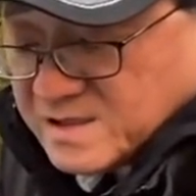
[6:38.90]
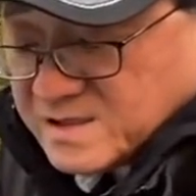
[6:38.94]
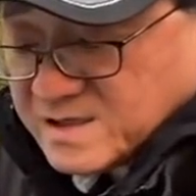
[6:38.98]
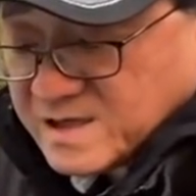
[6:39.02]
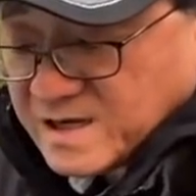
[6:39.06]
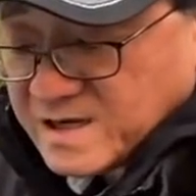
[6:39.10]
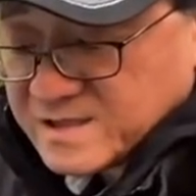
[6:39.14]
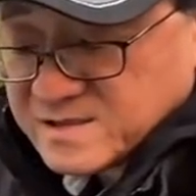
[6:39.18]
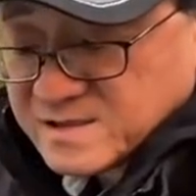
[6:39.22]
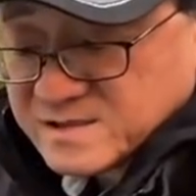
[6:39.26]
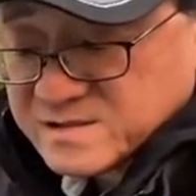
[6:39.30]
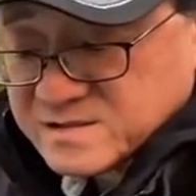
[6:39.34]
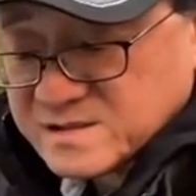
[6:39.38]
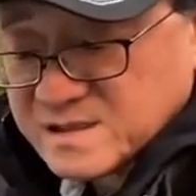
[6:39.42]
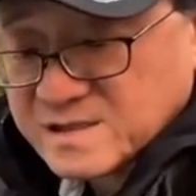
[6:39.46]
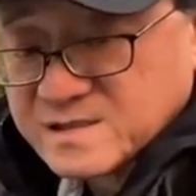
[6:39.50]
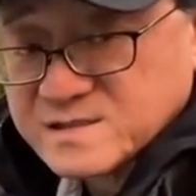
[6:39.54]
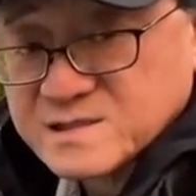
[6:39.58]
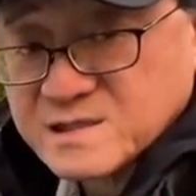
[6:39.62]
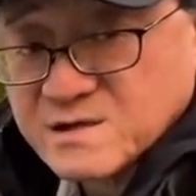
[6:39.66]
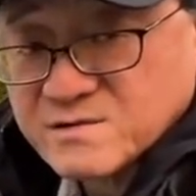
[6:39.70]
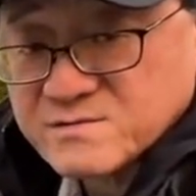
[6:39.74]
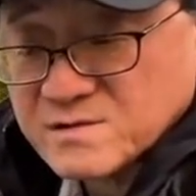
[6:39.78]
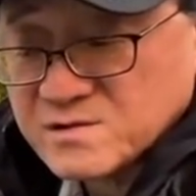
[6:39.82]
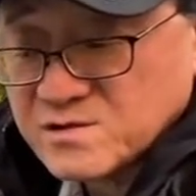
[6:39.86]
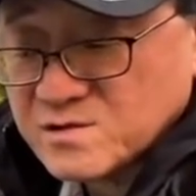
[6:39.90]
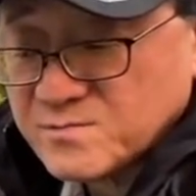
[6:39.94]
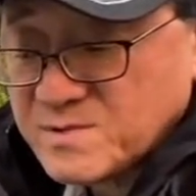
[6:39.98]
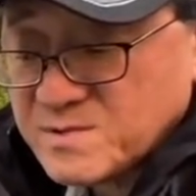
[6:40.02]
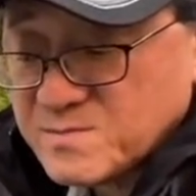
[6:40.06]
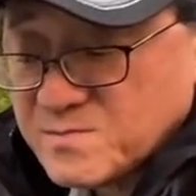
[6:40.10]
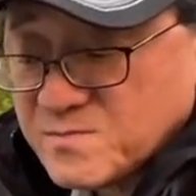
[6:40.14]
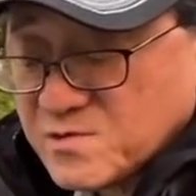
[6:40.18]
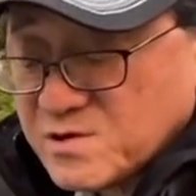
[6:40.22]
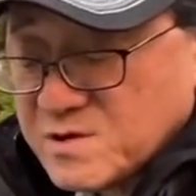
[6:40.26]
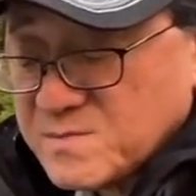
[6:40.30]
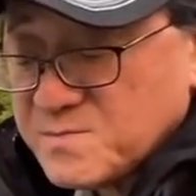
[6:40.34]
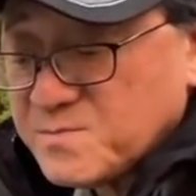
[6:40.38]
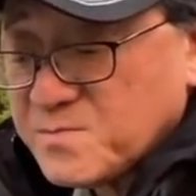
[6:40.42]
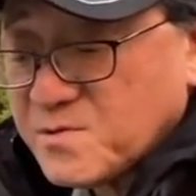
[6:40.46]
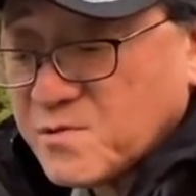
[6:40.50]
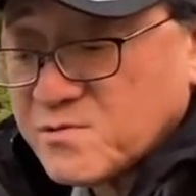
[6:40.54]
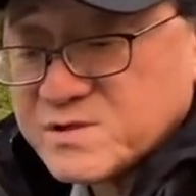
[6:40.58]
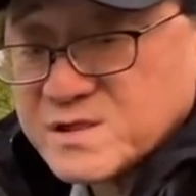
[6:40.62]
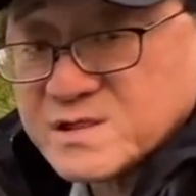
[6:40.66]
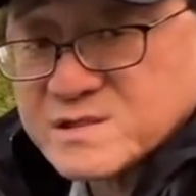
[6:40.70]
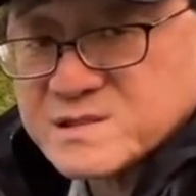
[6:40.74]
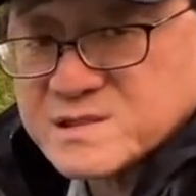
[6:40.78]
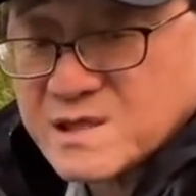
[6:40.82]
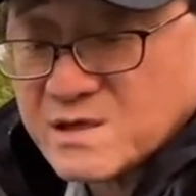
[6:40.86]
it kind of sticks out a little bit more. It
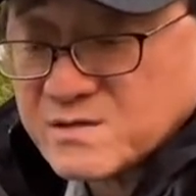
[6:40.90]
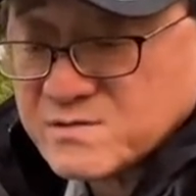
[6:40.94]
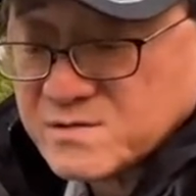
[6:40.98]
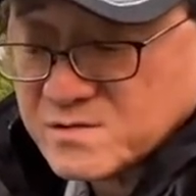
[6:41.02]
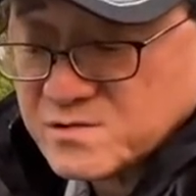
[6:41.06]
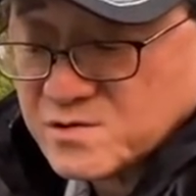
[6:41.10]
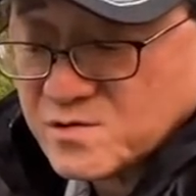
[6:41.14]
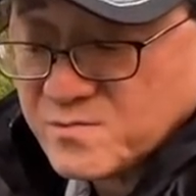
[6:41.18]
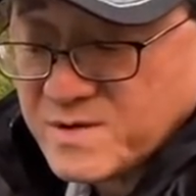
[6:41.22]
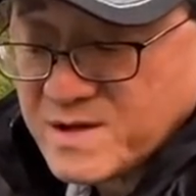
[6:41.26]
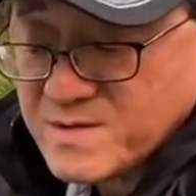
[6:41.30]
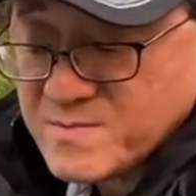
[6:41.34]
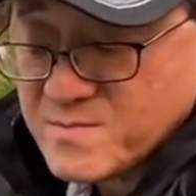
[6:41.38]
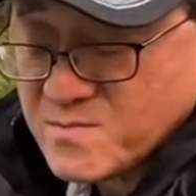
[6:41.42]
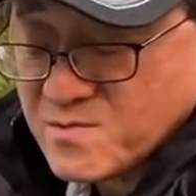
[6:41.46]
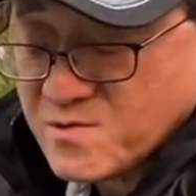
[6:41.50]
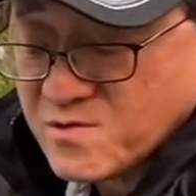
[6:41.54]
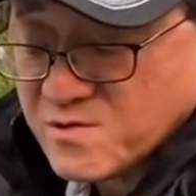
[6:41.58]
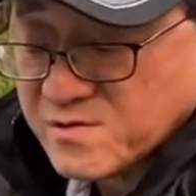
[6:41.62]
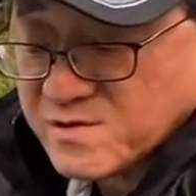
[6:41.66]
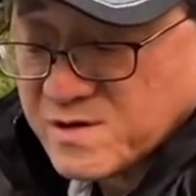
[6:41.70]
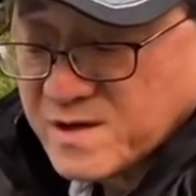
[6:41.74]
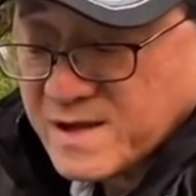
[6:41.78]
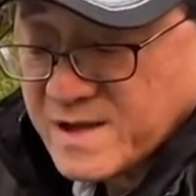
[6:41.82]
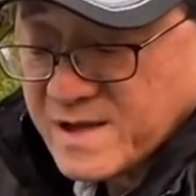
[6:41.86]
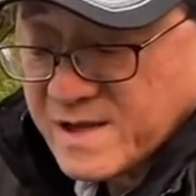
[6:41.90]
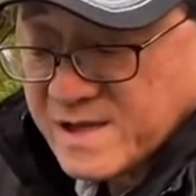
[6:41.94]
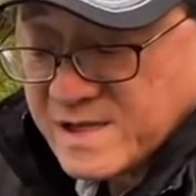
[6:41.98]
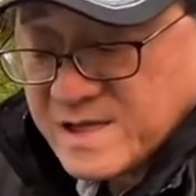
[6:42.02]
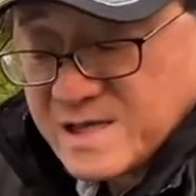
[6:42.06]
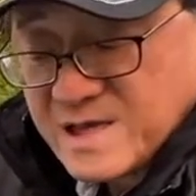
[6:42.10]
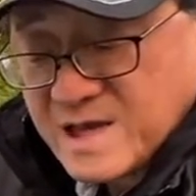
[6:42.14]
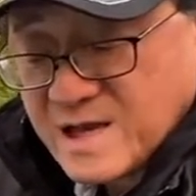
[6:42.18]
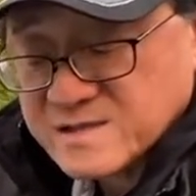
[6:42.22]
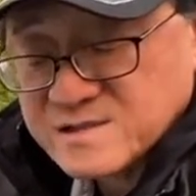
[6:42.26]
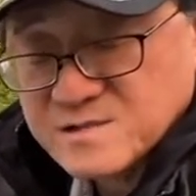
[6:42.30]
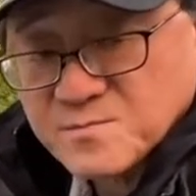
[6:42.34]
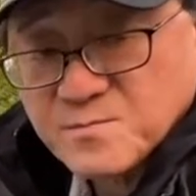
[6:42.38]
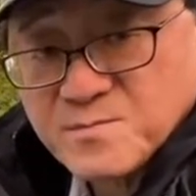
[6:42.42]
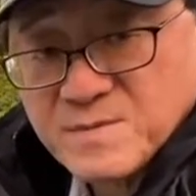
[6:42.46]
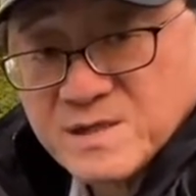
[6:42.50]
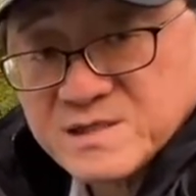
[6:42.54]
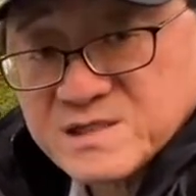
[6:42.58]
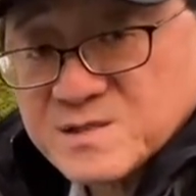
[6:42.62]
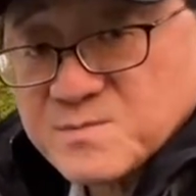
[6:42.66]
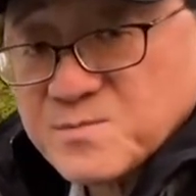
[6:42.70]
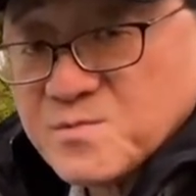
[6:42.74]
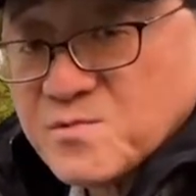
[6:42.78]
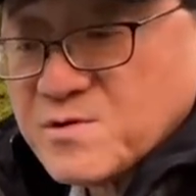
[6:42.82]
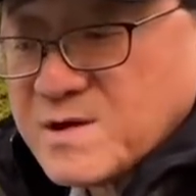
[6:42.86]
bulges out a little bit more. It has a
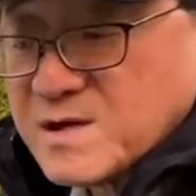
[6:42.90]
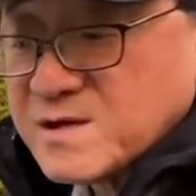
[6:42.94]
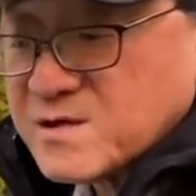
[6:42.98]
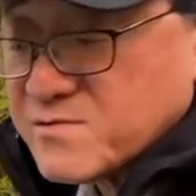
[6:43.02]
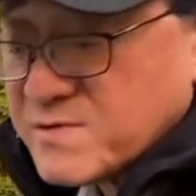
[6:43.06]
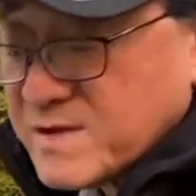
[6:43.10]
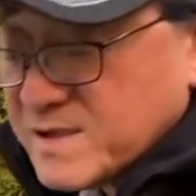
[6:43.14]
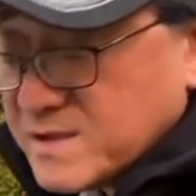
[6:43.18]
much more